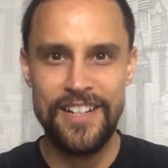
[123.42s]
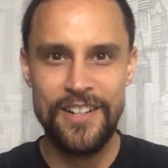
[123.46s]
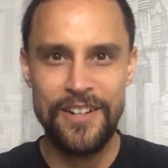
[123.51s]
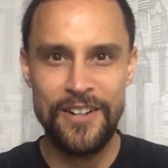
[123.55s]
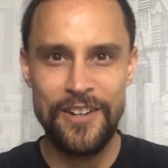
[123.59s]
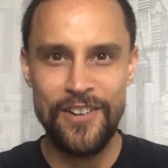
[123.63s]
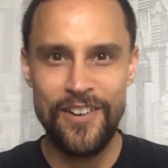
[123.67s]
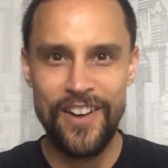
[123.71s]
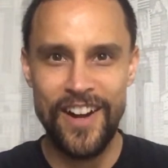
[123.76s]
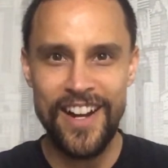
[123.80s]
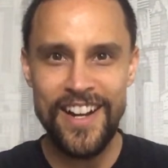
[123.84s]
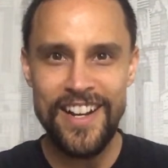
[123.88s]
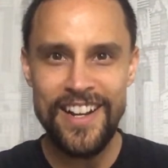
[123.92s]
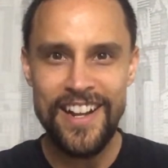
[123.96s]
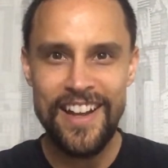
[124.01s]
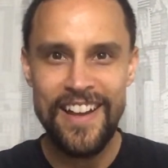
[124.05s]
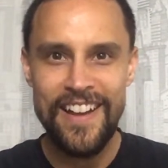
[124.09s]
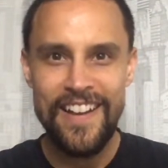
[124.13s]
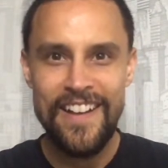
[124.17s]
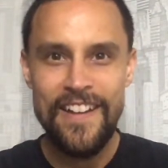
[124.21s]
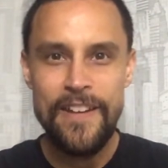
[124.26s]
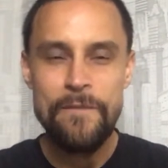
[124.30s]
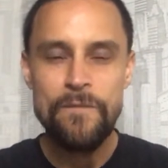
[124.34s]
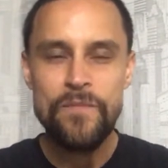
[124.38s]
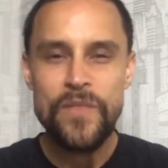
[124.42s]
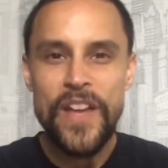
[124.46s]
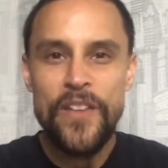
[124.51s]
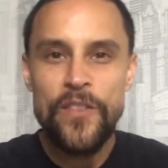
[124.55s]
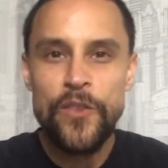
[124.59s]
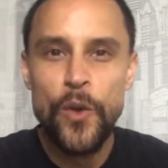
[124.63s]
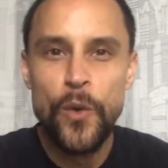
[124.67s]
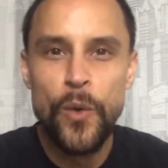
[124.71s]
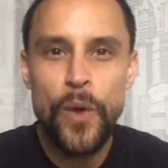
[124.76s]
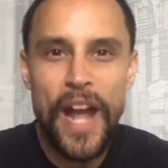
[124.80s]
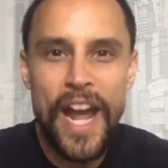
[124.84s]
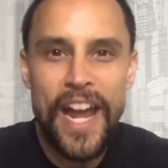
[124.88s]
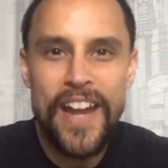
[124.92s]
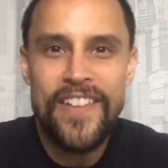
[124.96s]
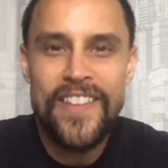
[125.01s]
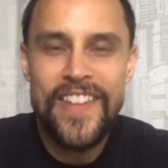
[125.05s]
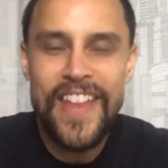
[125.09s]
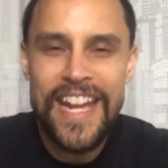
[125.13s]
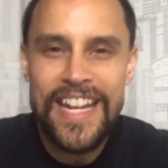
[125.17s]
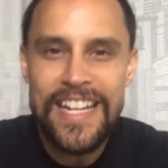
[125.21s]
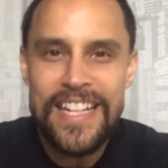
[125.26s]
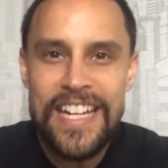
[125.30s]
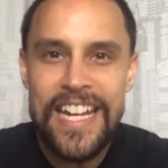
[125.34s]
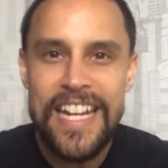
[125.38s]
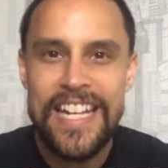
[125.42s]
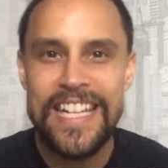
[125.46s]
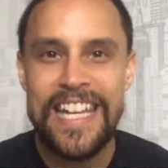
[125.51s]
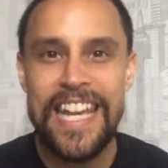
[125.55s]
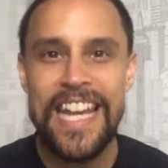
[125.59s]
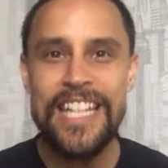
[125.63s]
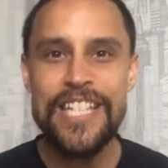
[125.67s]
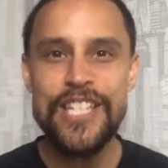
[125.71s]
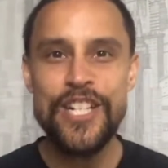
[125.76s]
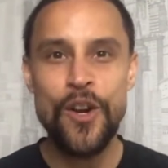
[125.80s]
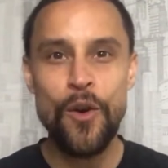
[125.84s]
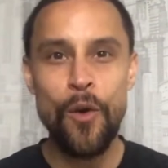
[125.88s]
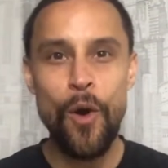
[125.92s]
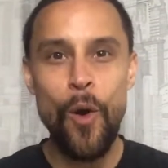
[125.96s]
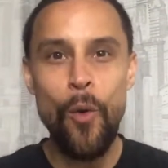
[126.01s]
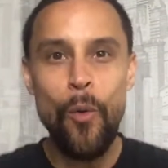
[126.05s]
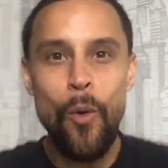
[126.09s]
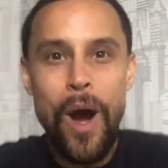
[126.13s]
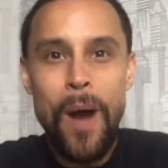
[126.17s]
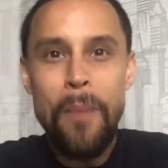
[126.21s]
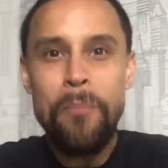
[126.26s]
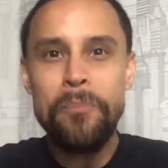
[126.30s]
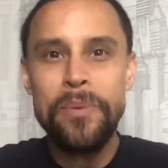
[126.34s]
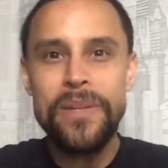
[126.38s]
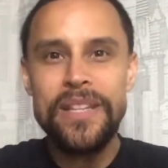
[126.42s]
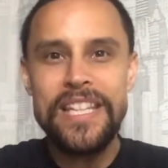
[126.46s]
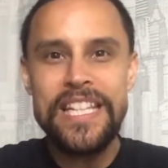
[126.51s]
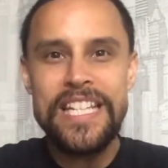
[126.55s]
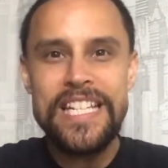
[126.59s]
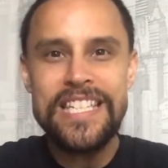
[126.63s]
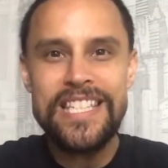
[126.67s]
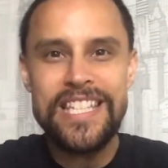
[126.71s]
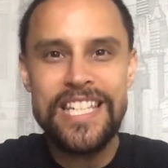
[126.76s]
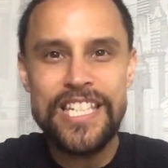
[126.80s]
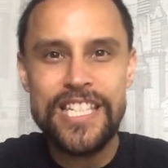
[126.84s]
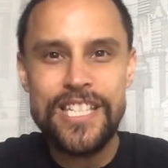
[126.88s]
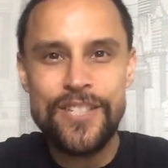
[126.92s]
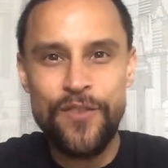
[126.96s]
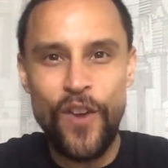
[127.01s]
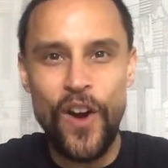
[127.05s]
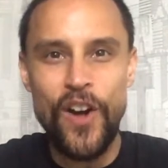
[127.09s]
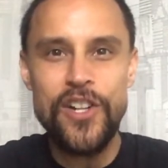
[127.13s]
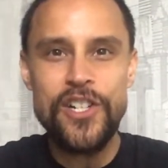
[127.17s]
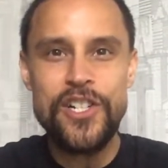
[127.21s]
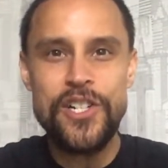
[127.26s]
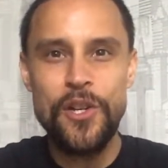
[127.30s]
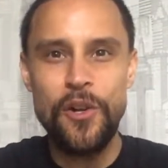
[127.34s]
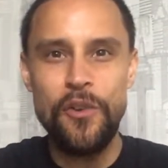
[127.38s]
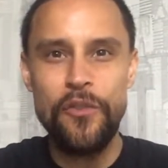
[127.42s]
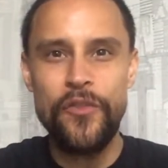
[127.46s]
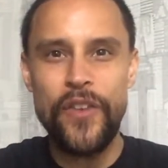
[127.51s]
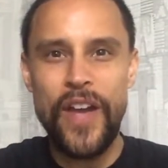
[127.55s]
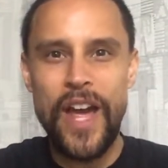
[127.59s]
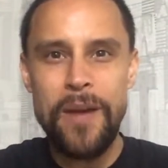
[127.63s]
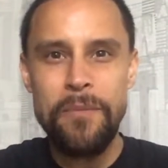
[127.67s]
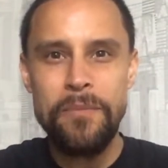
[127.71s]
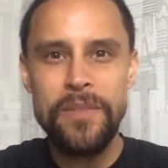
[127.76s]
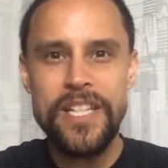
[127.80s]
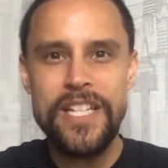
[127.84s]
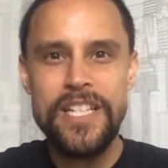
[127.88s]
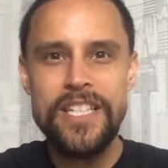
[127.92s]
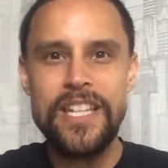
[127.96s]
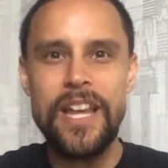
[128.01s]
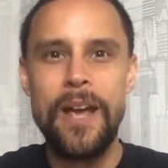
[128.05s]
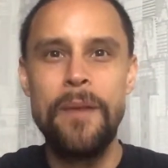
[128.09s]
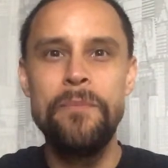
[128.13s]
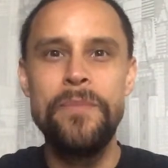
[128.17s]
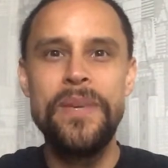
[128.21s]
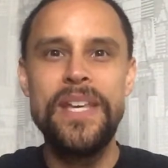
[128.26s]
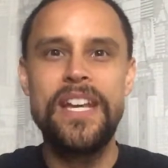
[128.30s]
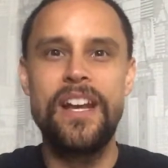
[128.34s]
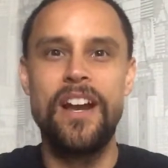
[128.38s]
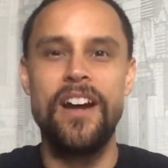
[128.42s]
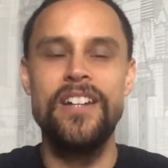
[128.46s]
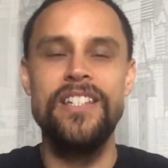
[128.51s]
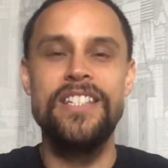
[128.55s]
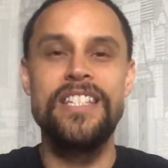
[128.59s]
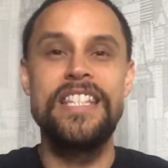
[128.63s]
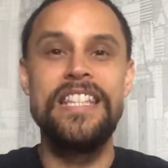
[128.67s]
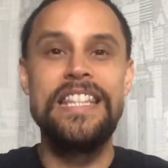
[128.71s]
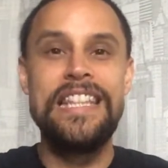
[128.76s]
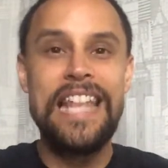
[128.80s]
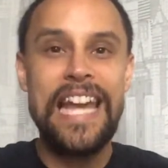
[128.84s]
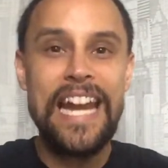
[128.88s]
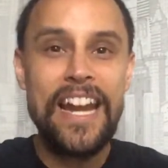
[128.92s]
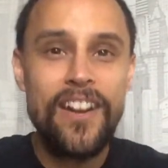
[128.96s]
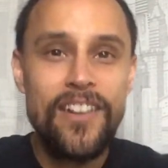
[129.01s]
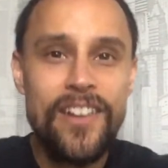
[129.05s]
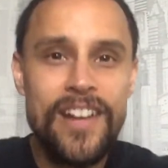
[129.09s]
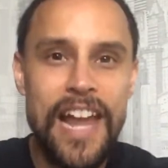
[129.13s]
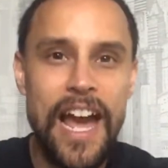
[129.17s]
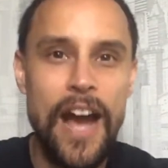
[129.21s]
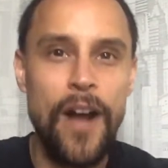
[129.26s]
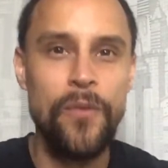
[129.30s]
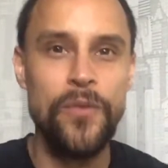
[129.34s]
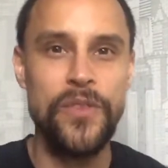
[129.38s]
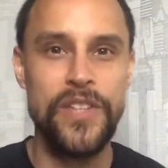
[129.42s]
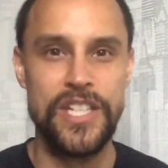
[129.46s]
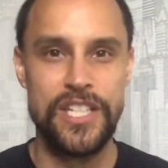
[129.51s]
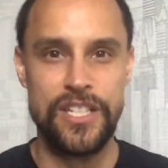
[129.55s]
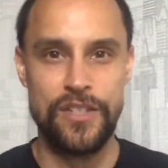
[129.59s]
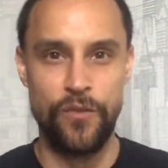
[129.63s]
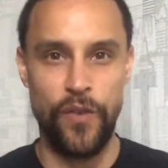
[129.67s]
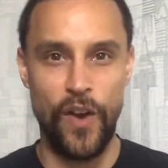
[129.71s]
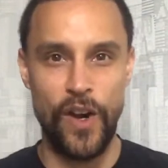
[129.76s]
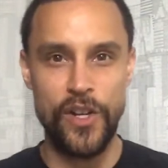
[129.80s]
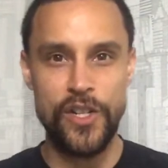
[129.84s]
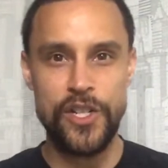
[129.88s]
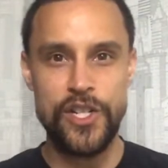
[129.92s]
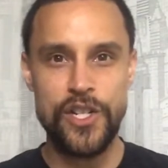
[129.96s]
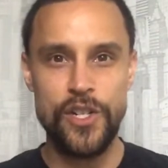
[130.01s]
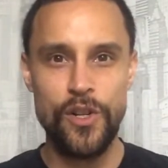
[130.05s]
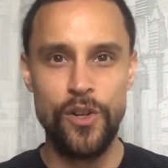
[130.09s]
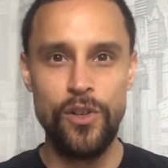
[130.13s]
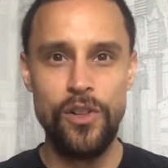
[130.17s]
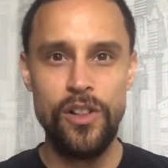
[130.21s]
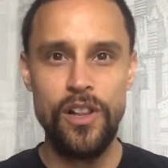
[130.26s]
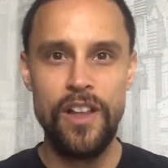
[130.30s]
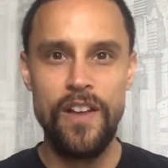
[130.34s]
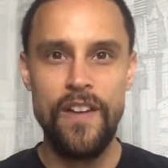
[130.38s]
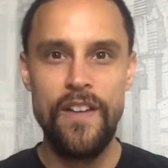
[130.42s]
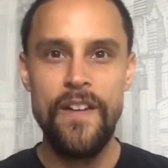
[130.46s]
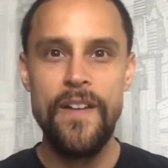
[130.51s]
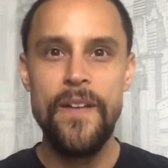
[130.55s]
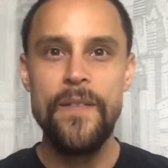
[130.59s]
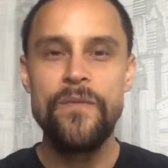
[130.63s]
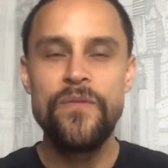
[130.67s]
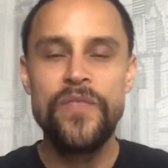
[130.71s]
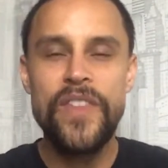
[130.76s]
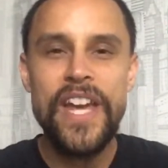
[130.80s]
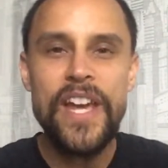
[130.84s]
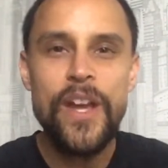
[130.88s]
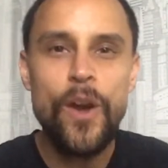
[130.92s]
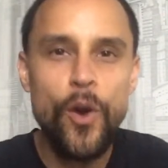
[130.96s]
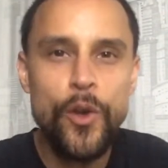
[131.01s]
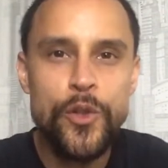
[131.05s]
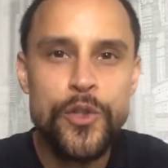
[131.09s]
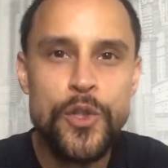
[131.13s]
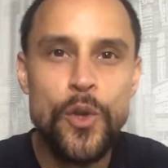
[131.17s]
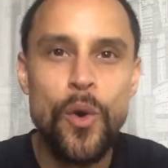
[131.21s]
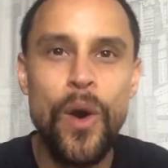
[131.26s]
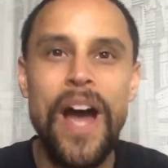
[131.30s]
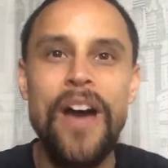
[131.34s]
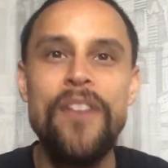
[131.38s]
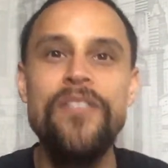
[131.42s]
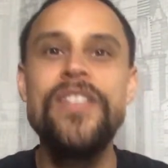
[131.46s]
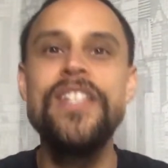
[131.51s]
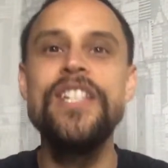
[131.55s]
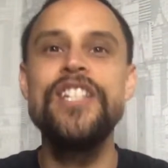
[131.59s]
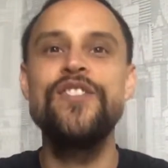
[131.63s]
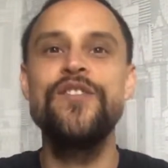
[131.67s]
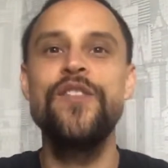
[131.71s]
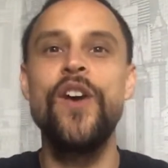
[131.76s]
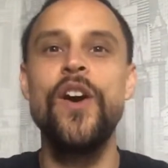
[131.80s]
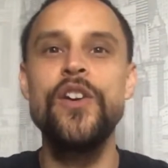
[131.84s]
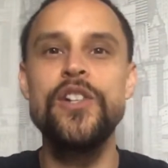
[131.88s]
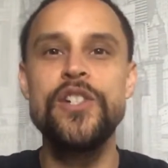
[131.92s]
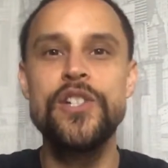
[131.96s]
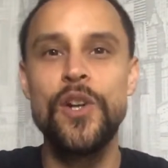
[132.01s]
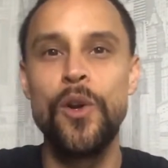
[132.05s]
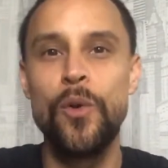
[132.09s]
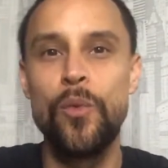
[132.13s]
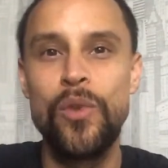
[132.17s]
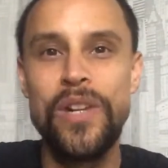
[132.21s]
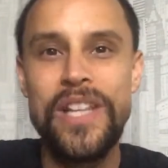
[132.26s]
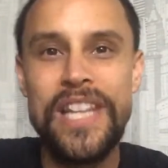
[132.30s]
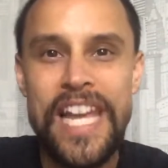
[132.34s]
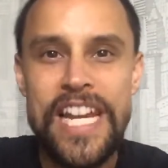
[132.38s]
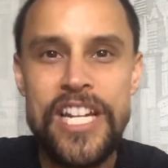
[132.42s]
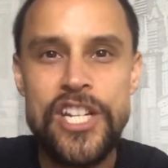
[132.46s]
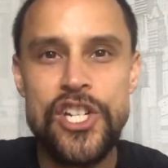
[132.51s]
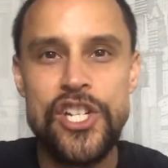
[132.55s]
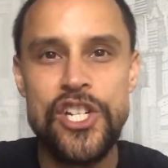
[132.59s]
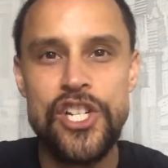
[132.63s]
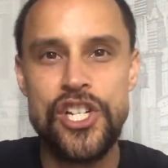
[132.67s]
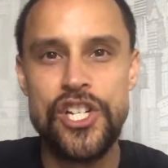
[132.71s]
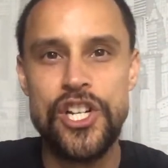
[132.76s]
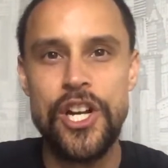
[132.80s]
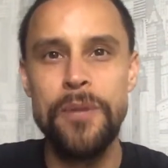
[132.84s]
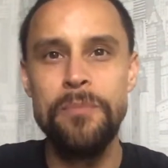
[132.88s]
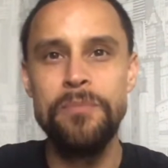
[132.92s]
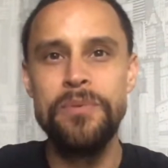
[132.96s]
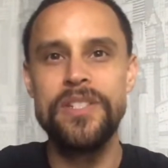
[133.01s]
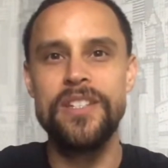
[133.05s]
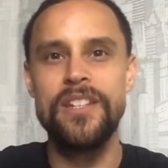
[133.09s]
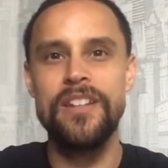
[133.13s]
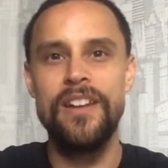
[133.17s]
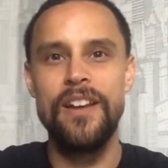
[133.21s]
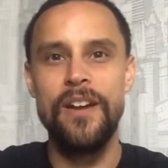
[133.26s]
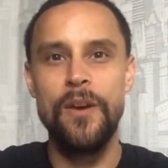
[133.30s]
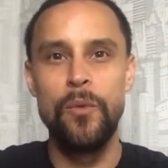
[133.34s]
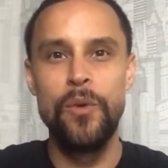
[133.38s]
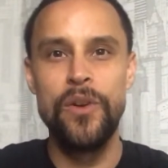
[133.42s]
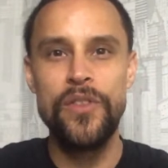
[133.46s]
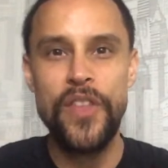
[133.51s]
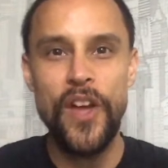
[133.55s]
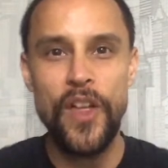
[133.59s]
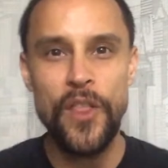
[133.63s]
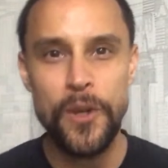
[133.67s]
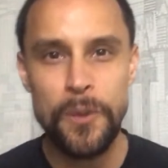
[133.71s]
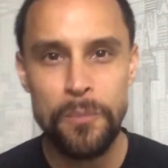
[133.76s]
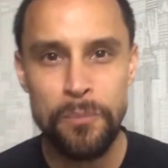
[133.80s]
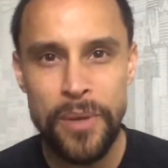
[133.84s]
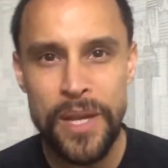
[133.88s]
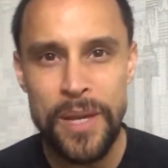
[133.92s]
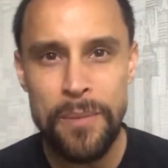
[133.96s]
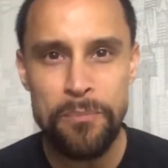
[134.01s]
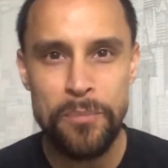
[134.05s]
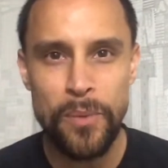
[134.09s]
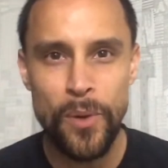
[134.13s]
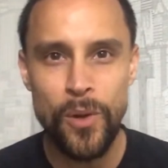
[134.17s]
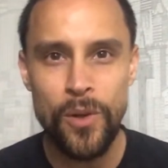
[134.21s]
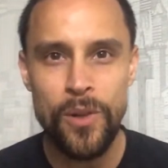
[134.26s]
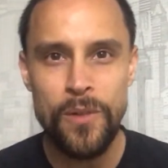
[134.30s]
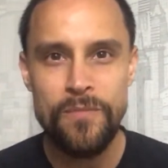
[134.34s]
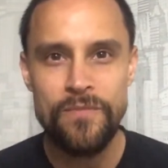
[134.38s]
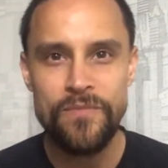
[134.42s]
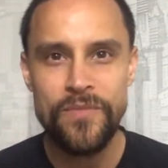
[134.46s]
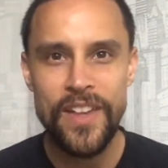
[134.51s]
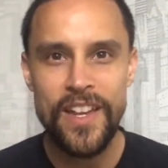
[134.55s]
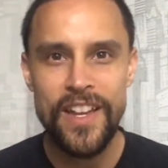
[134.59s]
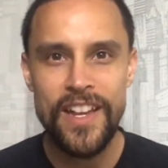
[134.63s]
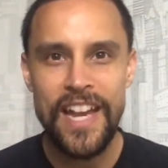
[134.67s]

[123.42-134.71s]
right? And then kids grow up in these dysfunctional families, and because they're now dysfunctional, they also have dysfunctional relationships with other people,